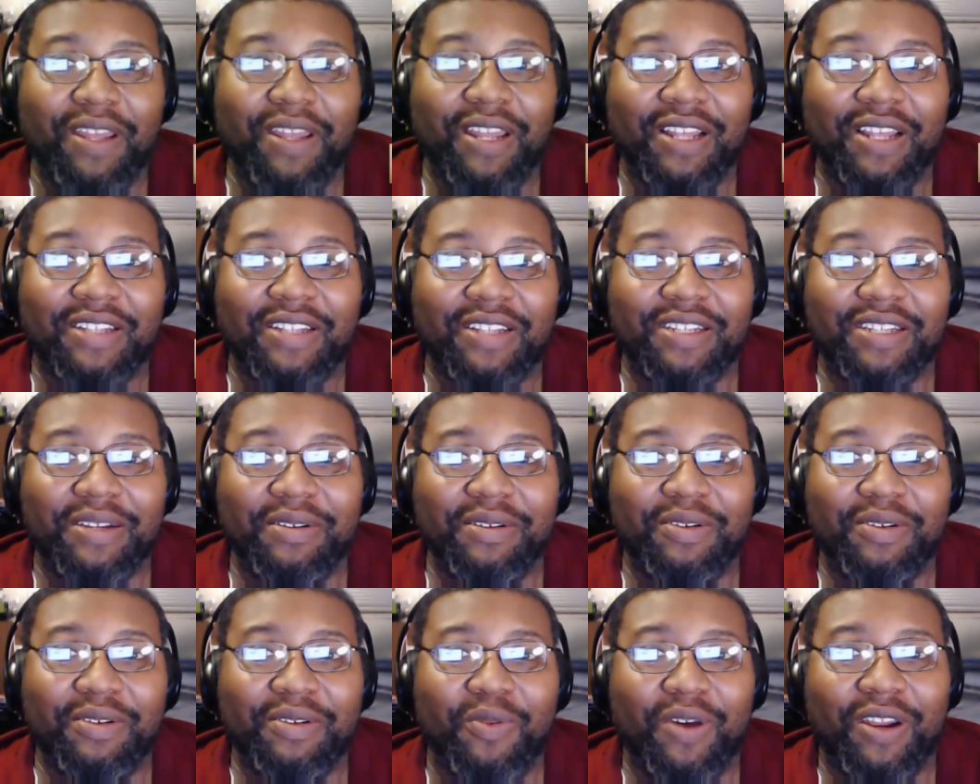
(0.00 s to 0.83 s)
that seem
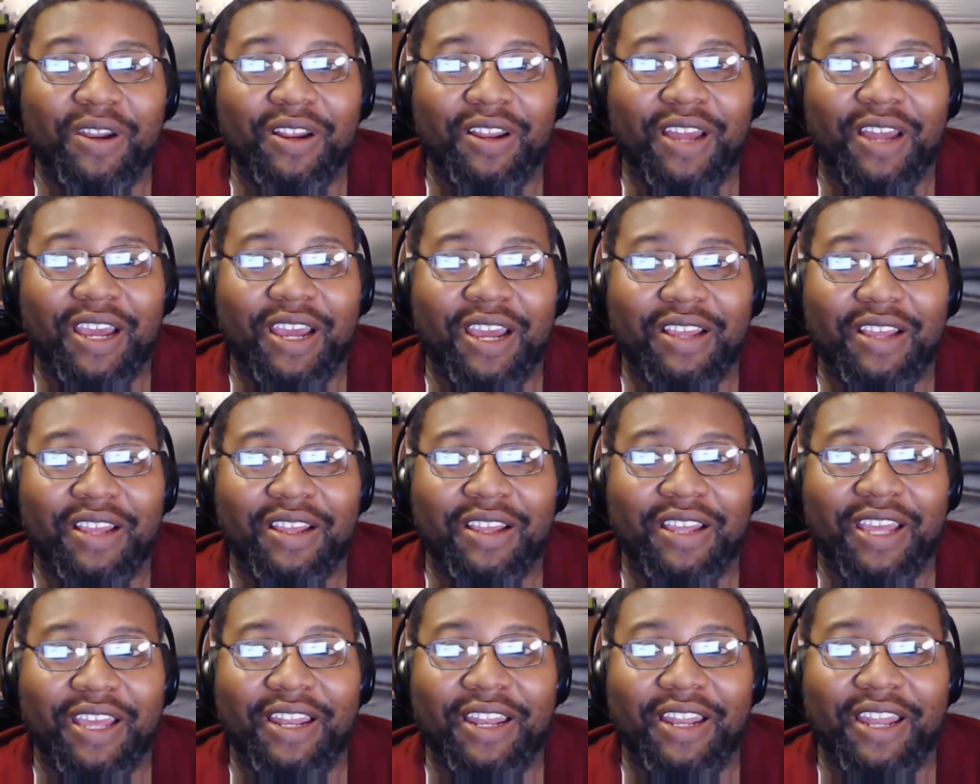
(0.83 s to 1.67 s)
to want to like
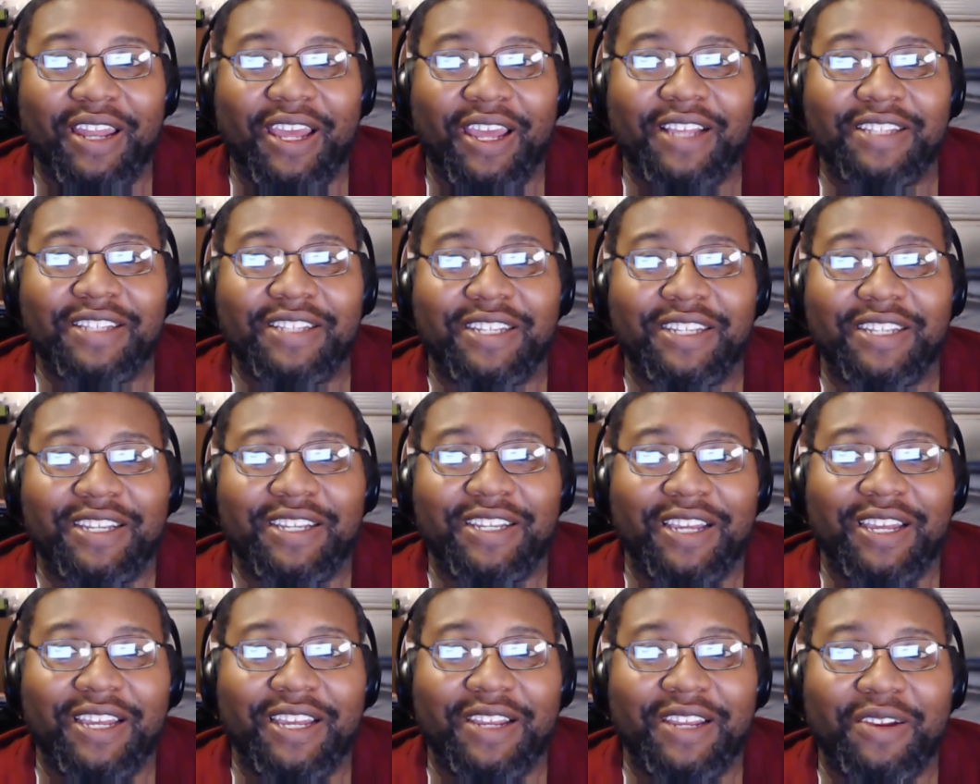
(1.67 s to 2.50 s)
get lazy
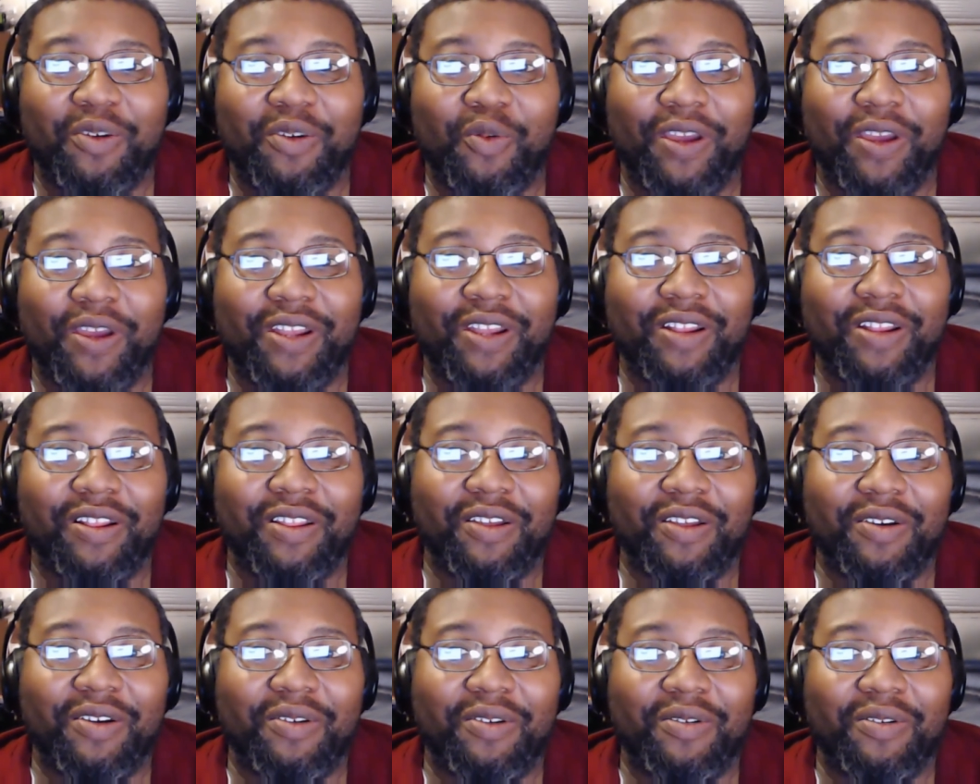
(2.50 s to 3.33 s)
and quit
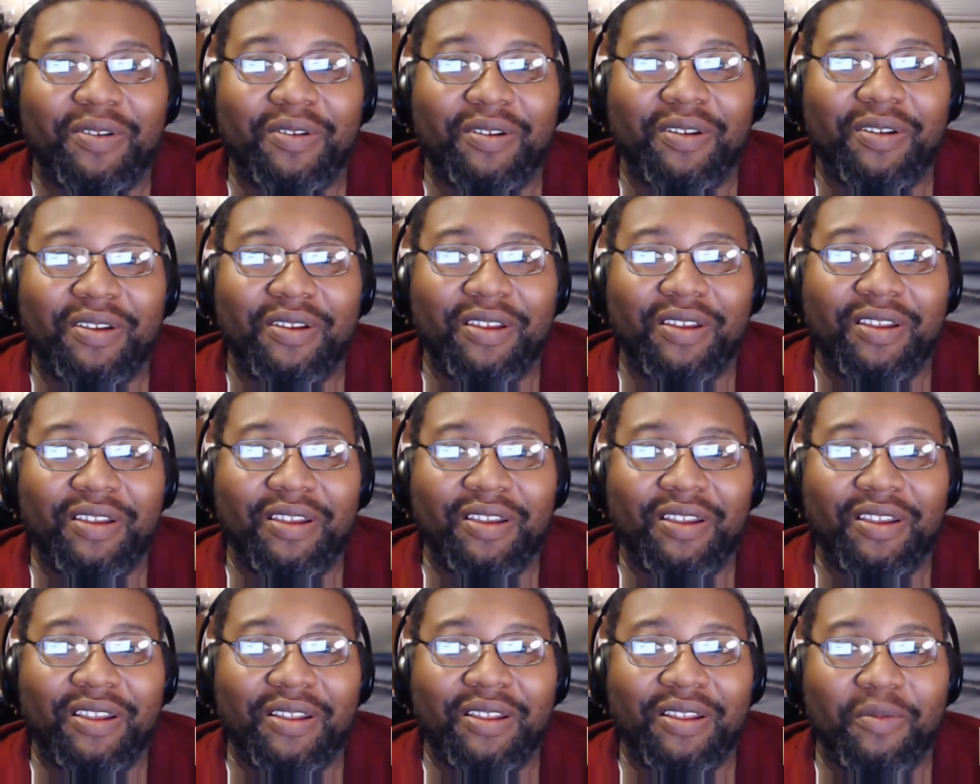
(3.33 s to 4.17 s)
though?
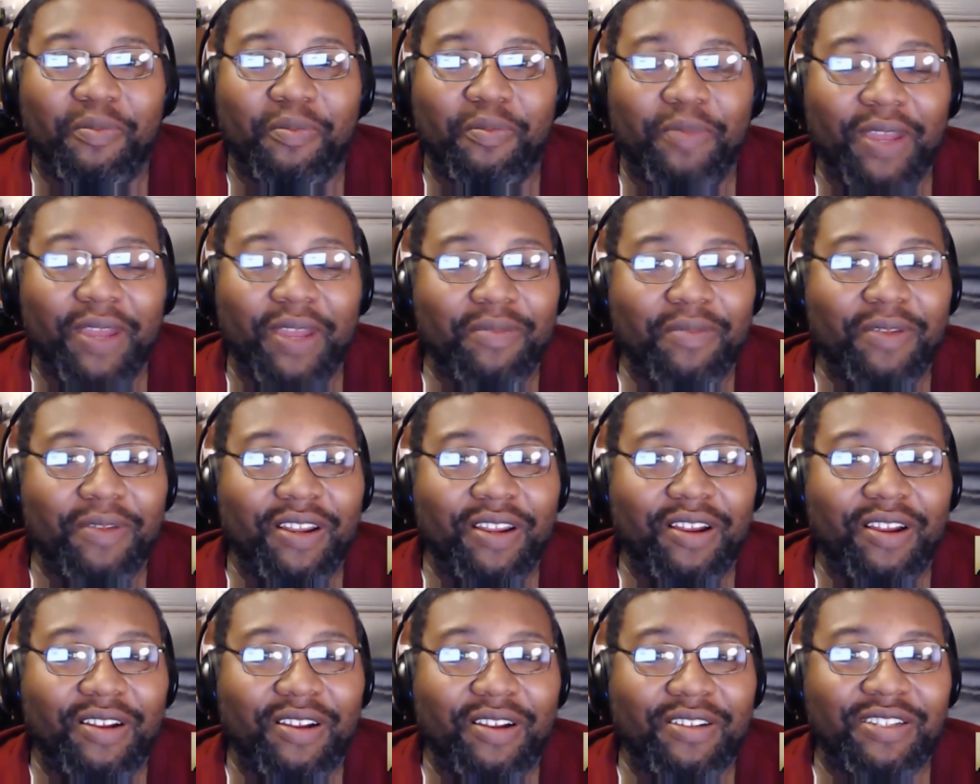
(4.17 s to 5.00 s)
Big
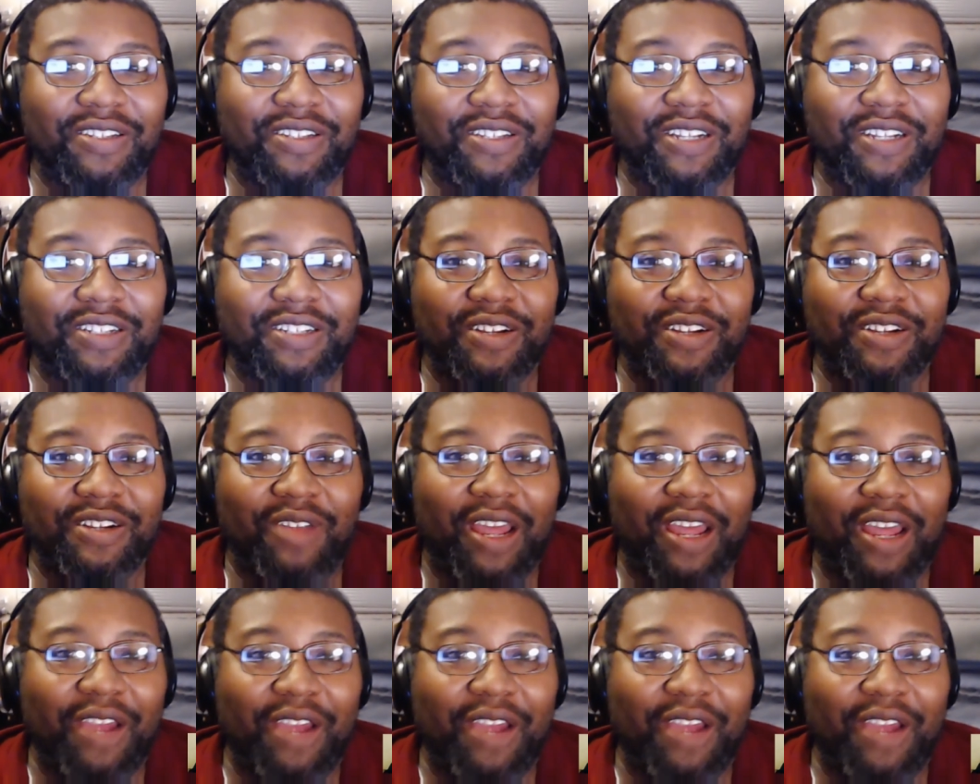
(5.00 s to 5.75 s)
men are such a like